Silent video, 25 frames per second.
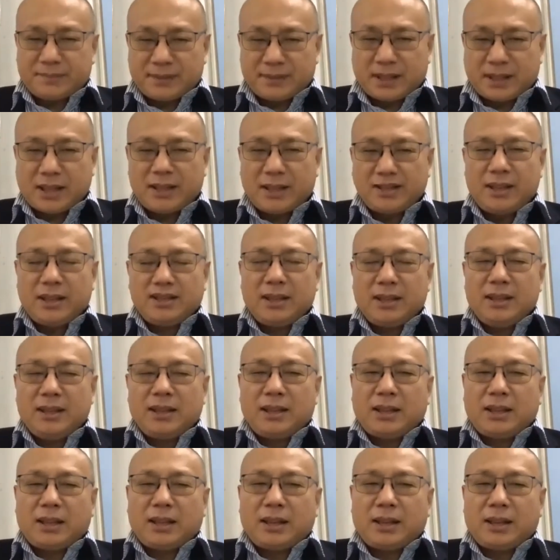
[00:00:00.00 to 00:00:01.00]
Okay,
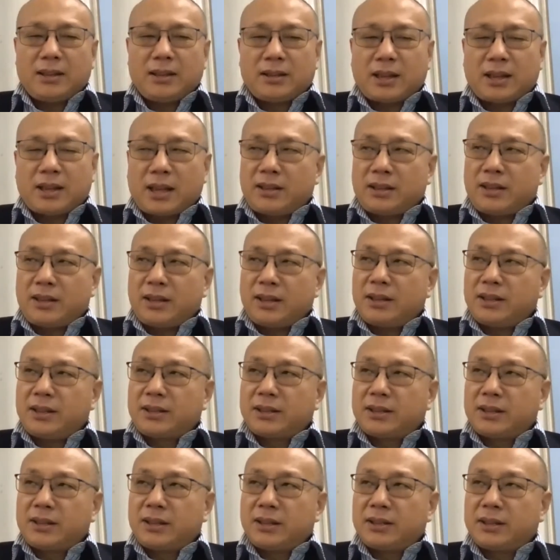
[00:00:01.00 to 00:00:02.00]
and that
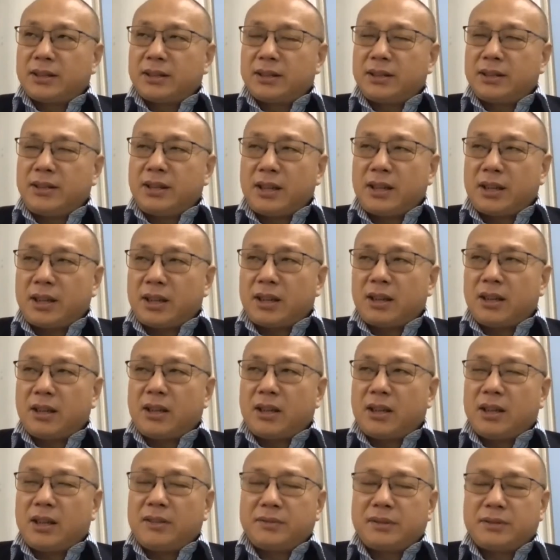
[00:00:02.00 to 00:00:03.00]
is the year
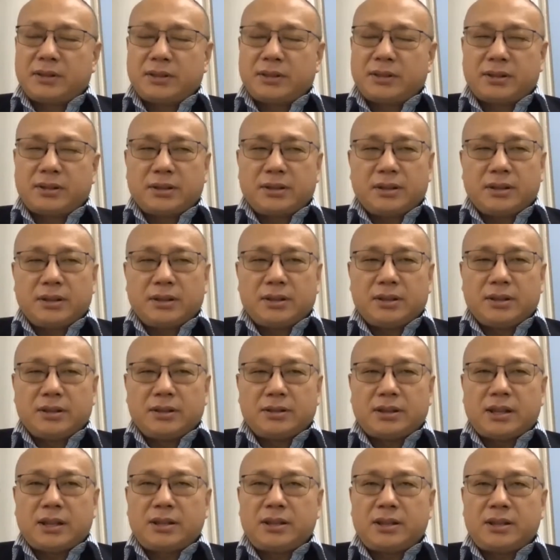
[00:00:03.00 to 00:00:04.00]
of
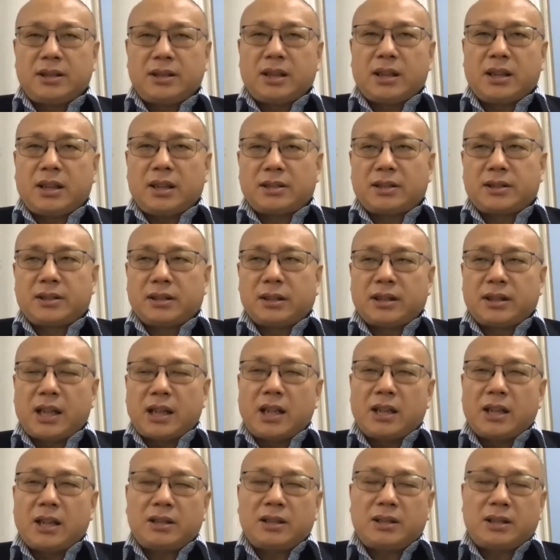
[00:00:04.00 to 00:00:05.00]
that year is
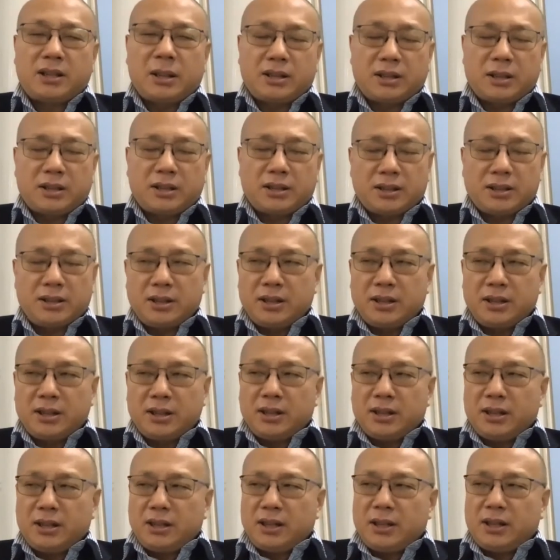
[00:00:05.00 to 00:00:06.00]

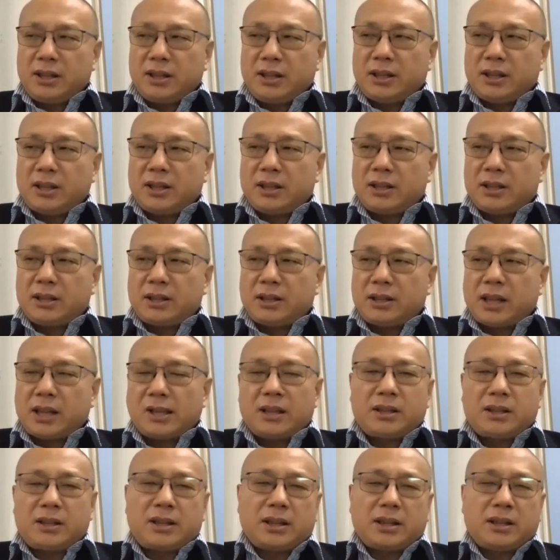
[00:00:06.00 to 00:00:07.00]

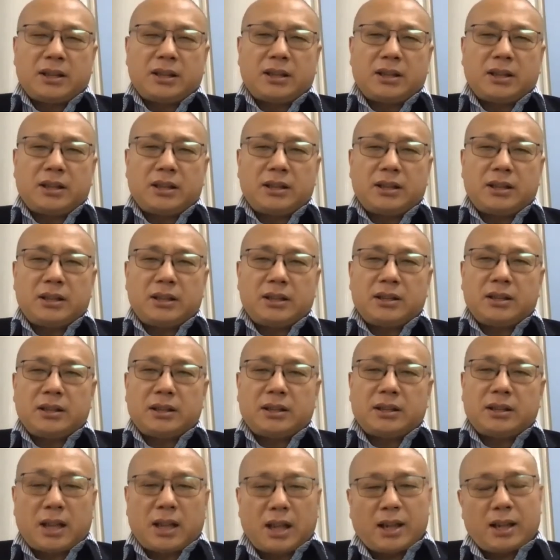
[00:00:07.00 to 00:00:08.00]

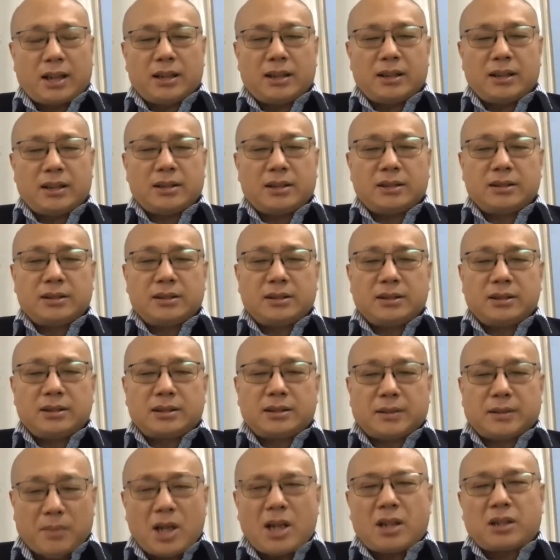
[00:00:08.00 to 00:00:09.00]
1999,
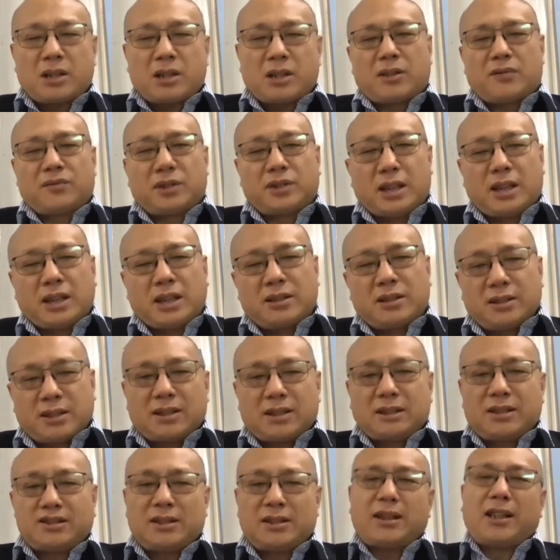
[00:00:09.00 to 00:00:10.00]
the March of
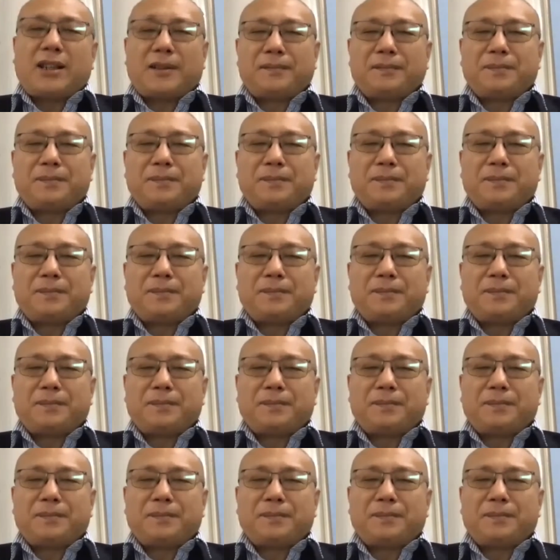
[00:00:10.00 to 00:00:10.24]
1999.